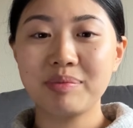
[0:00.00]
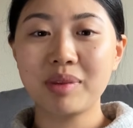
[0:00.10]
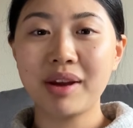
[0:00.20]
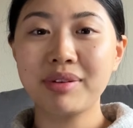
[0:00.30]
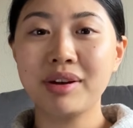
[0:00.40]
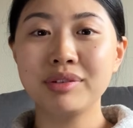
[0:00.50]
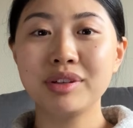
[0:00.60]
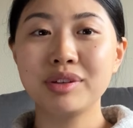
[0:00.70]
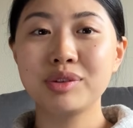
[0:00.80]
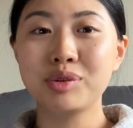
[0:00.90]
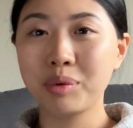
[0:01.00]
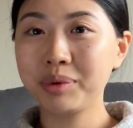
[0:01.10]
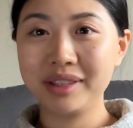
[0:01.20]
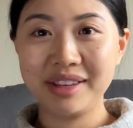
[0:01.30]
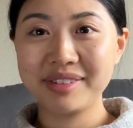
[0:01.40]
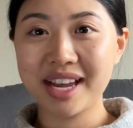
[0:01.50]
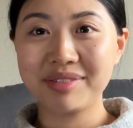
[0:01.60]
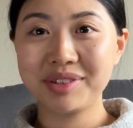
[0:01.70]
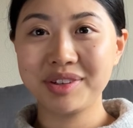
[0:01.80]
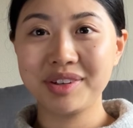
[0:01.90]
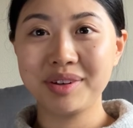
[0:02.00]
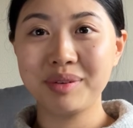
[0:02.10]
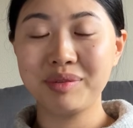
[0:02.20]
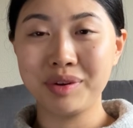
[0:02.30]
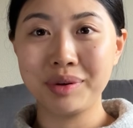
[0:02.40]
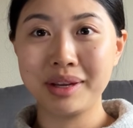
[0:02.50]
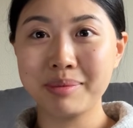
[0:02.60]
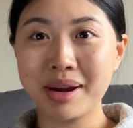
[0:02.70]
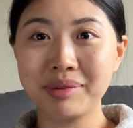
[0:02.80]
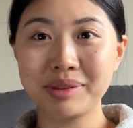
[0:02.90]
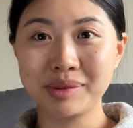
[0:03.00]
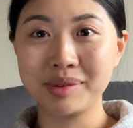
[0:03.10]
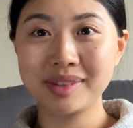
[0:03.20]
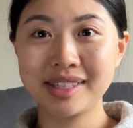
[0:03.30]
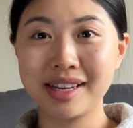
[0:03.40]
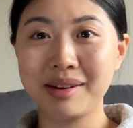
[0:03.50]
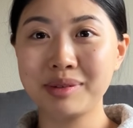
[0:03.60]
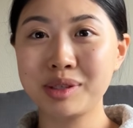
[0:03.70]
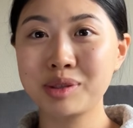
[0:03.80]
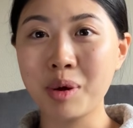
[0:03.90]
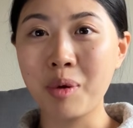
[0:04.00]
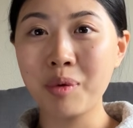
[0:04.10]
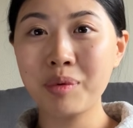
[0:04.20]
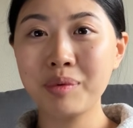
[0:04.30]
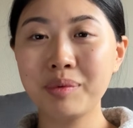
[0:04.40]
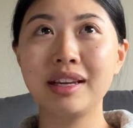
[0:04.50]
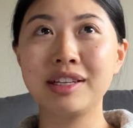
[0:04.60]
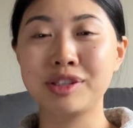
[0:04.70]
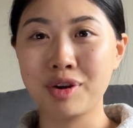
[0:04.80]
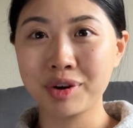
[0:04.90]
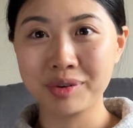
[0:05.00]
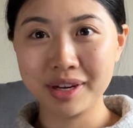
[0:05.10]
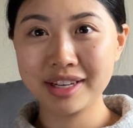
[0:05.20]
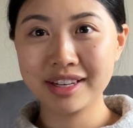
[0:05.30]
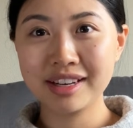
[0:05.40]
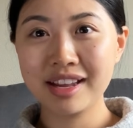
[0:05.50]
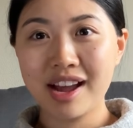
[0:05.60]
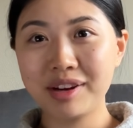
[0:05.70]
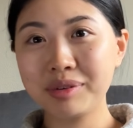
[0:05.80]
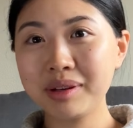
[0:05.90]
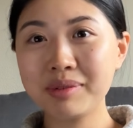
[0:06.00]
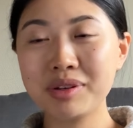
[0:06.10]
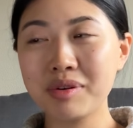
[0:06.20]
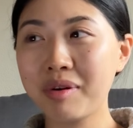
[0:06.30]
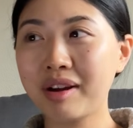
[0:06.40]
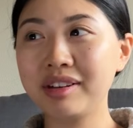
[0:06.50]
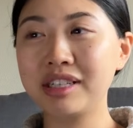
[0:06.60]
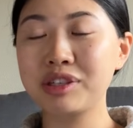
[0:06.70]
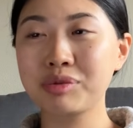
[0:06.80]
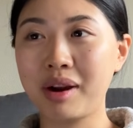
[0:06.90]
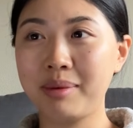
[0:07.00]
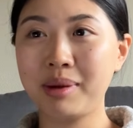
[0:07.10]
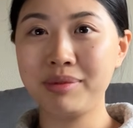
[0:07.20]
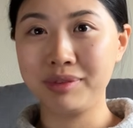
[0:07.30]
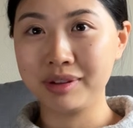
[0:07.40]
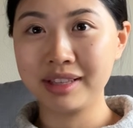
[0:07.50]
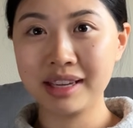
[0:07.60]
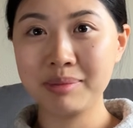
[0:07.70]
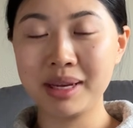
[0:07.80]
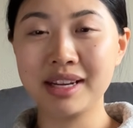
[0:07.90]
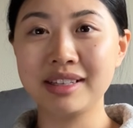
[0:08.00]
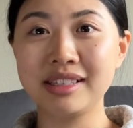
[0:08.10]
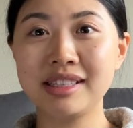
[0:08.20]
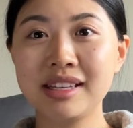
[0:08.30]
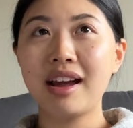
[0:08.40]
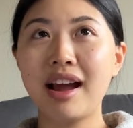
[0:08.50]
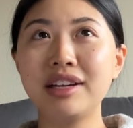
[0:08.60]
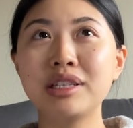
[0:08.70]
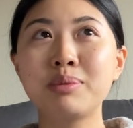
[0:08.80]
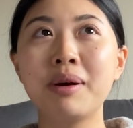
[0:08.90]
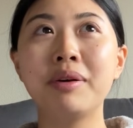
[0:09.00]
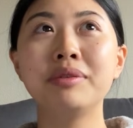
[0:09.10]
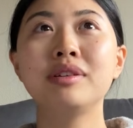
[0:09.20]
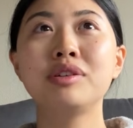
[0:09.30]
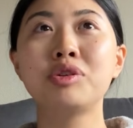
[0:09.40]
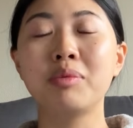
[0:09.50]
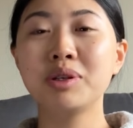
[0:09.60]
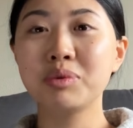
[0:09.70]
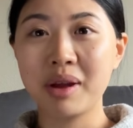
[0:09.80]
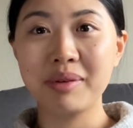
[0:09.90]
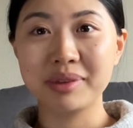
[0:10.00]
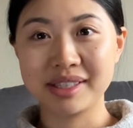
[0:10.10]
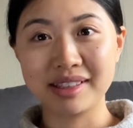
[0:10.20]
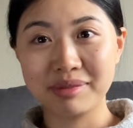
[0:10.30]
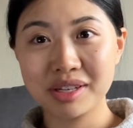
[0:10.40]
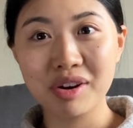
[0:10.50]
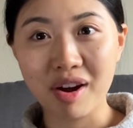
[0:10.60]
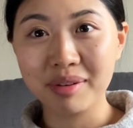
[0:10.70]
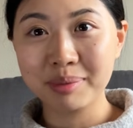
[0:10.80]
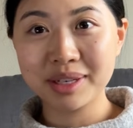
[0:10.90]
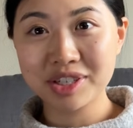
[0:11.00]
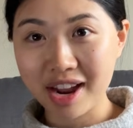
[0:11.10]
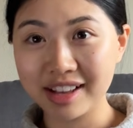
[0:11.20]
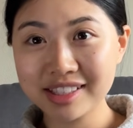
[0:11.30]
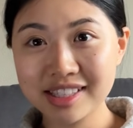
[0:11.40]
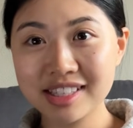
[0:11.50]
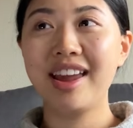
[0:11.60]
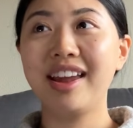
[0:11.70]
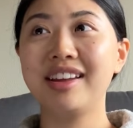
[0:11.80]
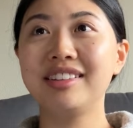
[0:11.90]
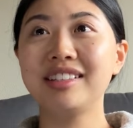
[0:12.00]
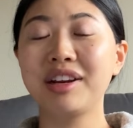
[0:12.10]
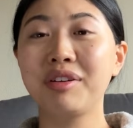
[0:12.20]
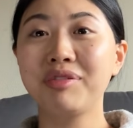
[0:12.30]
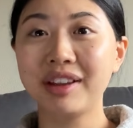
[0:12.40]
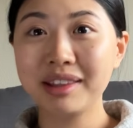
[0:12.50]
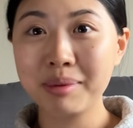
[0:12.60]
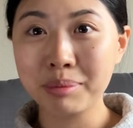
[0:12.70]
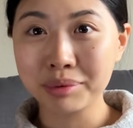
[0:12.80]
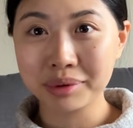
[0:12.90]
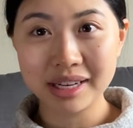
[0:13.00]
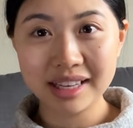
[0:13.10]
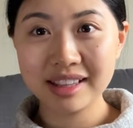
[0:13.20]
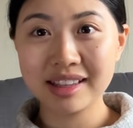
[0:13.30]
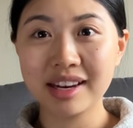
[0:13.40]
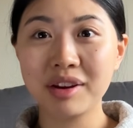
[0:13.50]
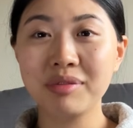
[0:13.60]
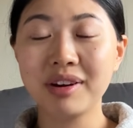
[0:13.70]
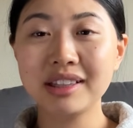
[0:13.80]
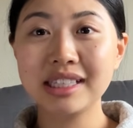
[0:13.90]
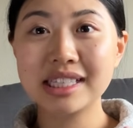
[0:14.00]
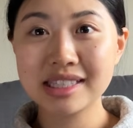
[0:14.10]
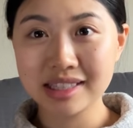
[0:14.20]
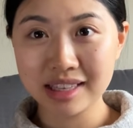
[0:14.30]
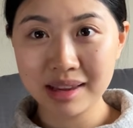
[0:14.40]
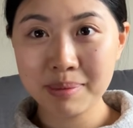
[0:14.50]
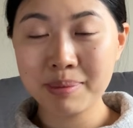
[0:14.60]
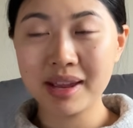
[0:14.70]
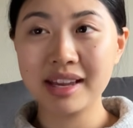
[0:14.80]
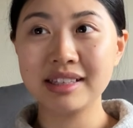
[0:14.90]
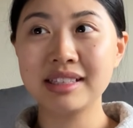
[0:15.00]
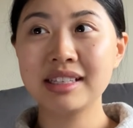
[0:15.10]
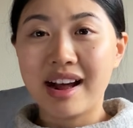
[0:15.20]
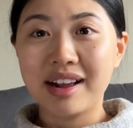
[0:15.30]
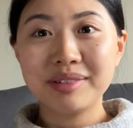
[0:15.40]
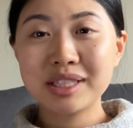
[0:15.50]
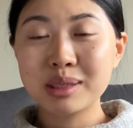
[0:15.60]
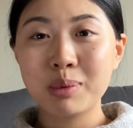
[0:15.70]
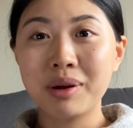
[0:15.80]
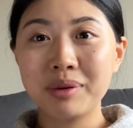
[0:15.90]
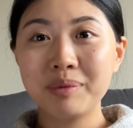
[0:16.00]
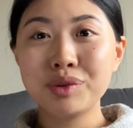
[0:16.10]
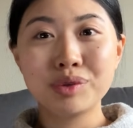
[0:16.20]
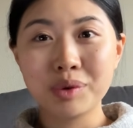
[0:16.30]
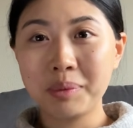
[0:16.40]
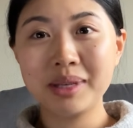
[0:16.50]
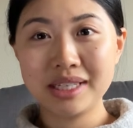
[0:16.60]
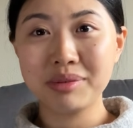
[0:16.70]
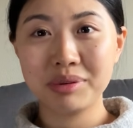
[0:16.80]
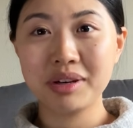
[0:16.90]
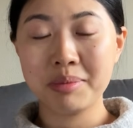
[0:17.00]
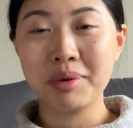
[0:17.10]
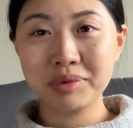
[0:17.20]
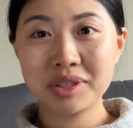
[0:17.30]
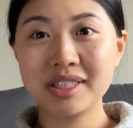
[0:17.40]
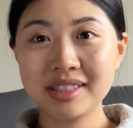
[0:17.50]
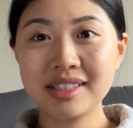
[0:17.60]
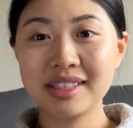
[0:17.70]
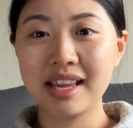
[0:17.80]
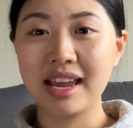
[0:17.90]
I felt so relieved after viewing my results, and I was so exonerated. I don't even know how to describe my feeling, because I just felt so much weight was lifted off my chest, and I could finally breathe, and I could finally sleep, and I just felt so many different emotions.